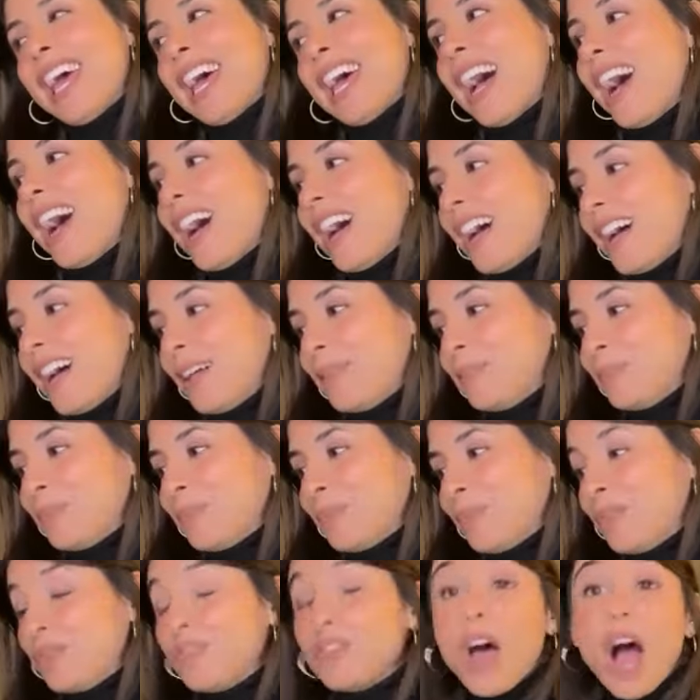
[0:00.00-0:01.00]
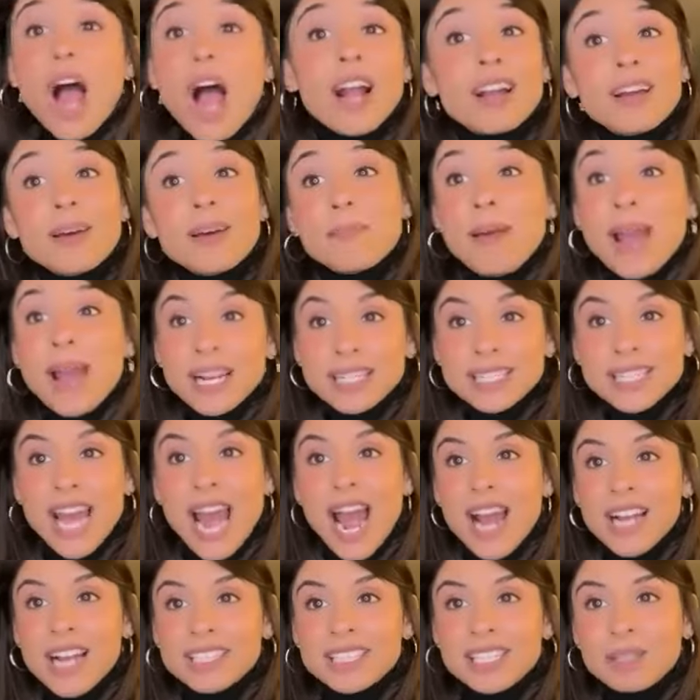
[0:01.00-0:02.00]
Um, not come back to
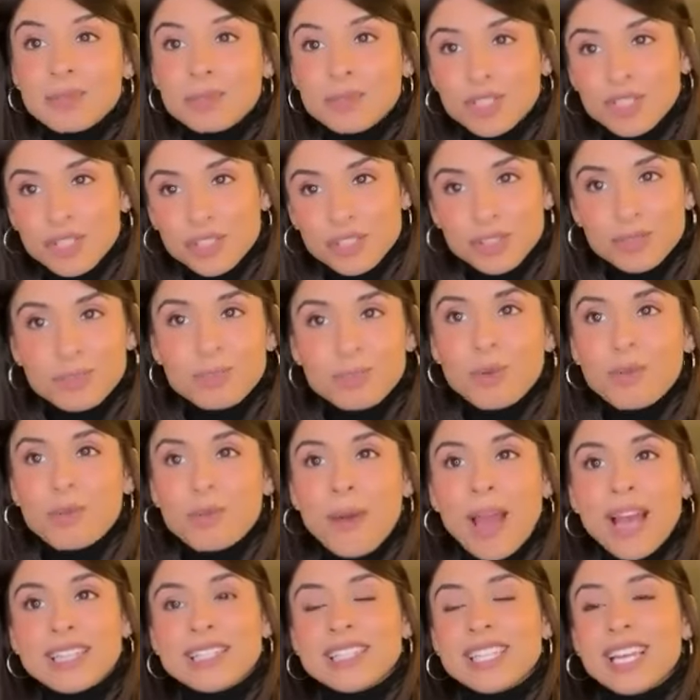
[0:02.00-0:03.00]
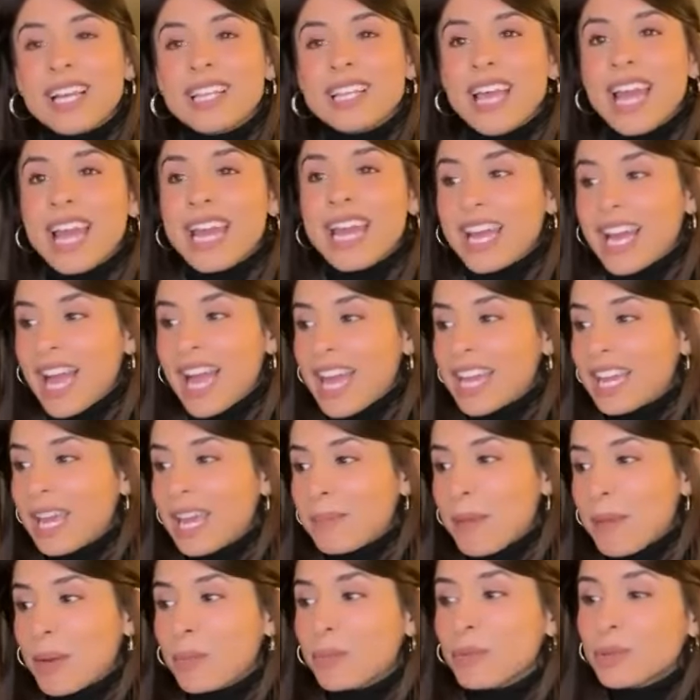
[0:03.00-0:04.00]
acting, but just move back to LA and kind of get
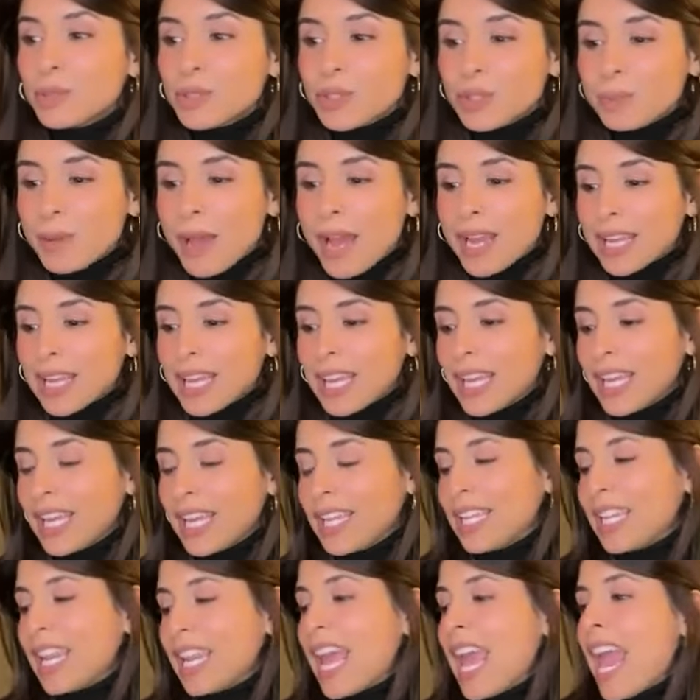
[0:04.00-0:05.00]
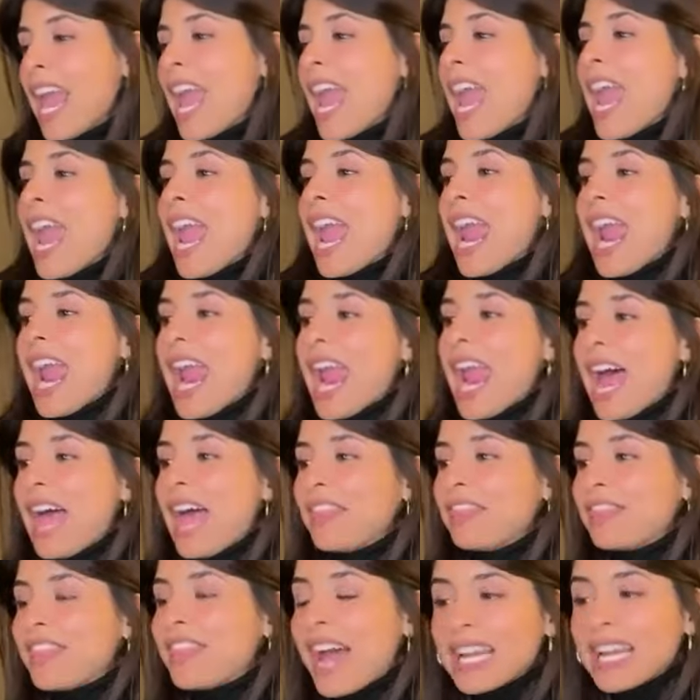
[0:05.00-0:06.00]
my roots back in.
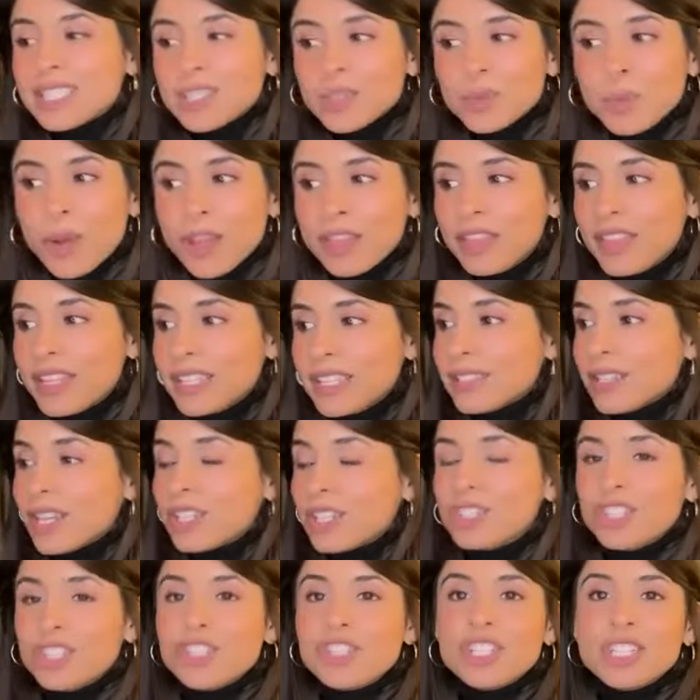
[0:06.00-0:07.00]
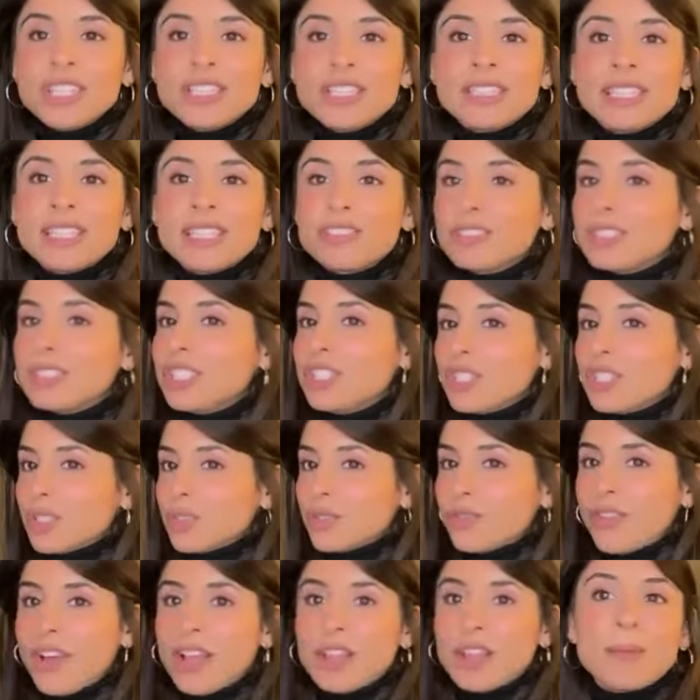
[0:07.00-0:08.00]
And that's when this audition literally
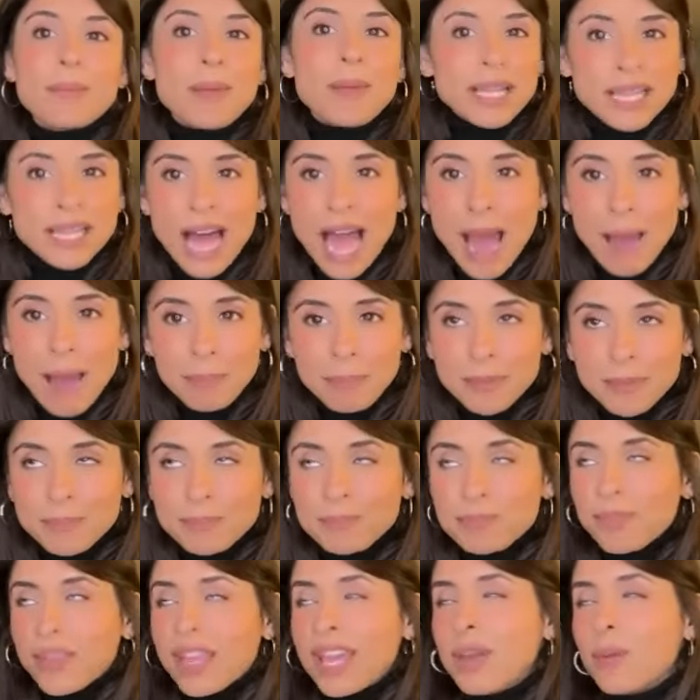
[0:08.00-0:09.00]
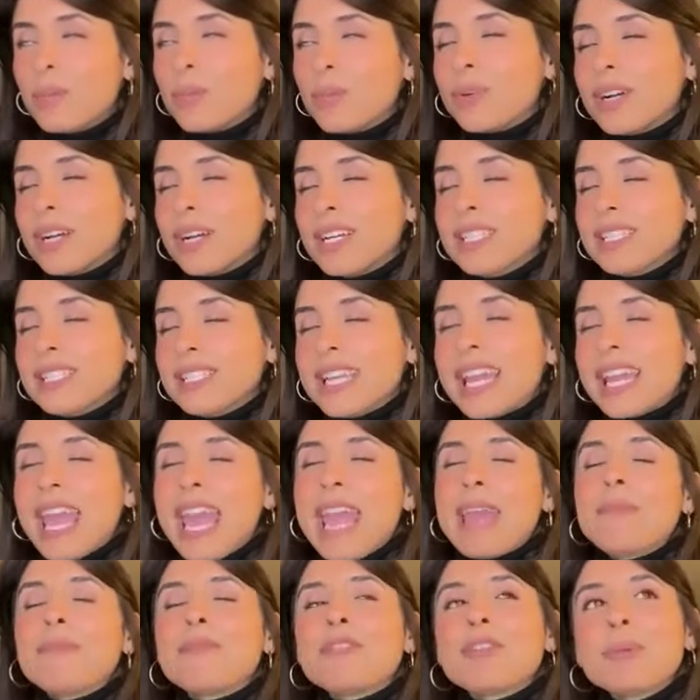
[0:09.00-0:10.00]
just fell on my lap it was it
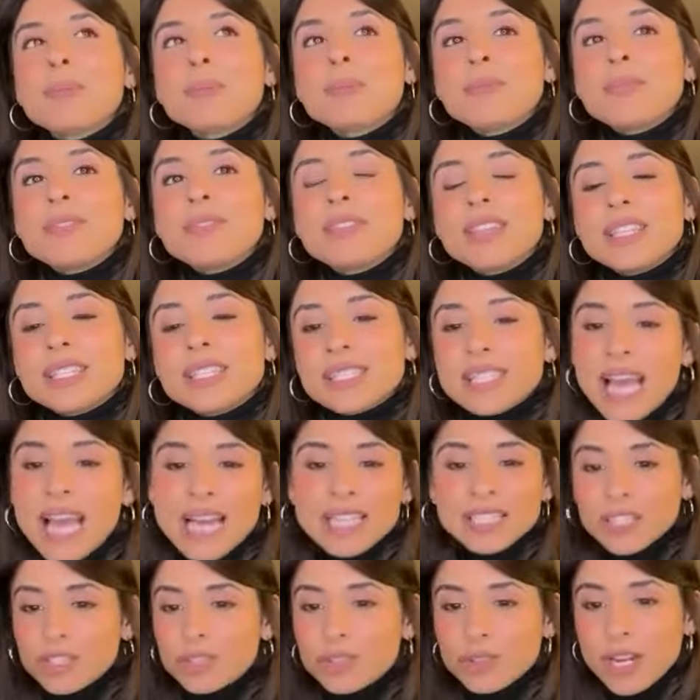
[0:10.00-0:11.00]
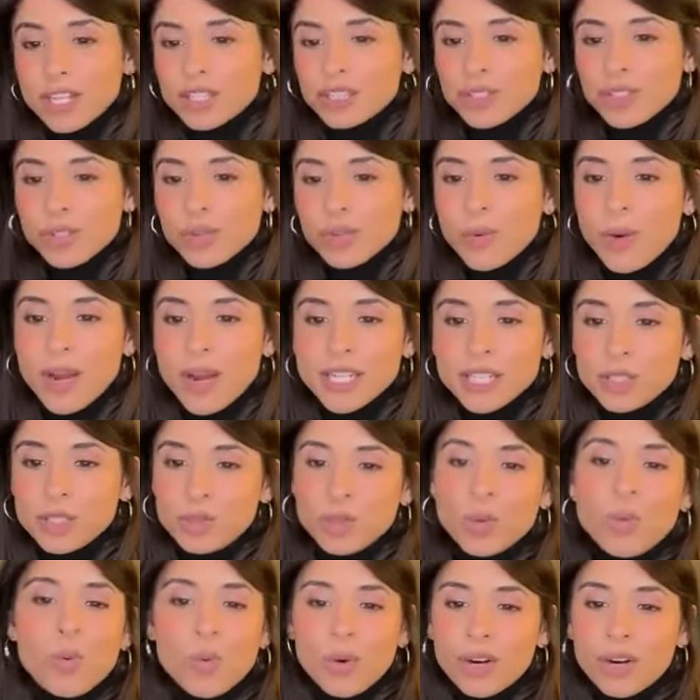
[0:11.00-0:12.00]
came from this casting director who I
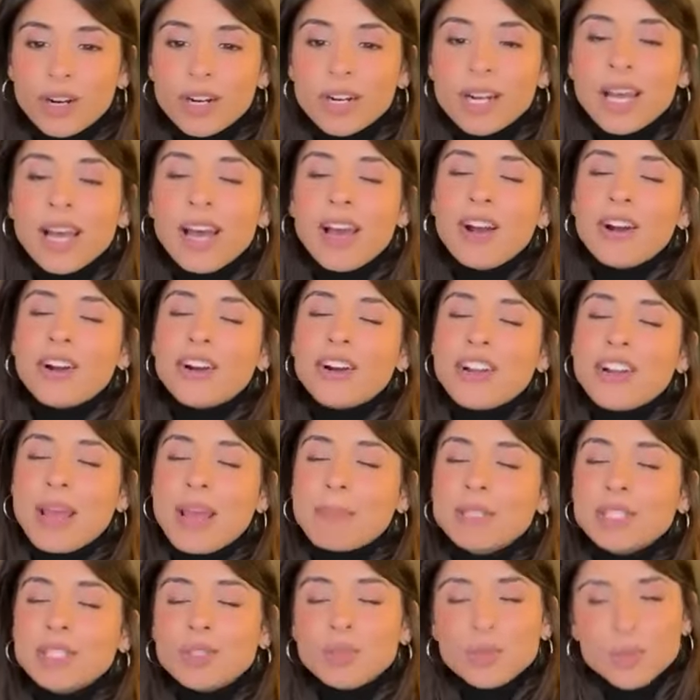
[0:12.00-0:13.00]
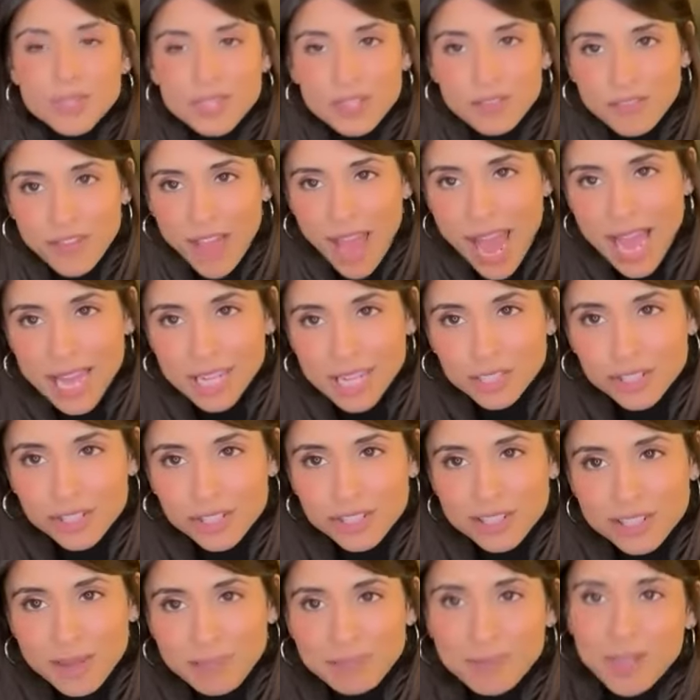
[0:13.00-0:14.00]
adore. Her name is Susan
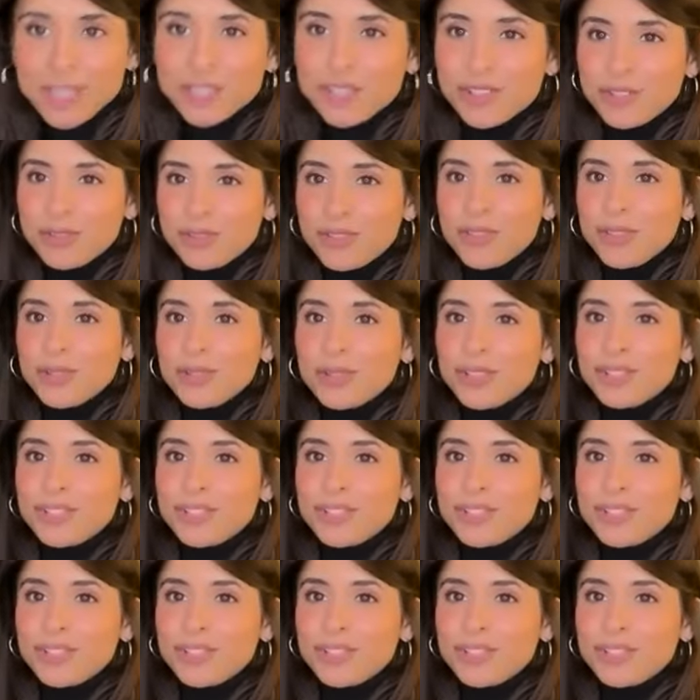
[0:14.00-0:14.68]
Bash. I'm not sure if you're,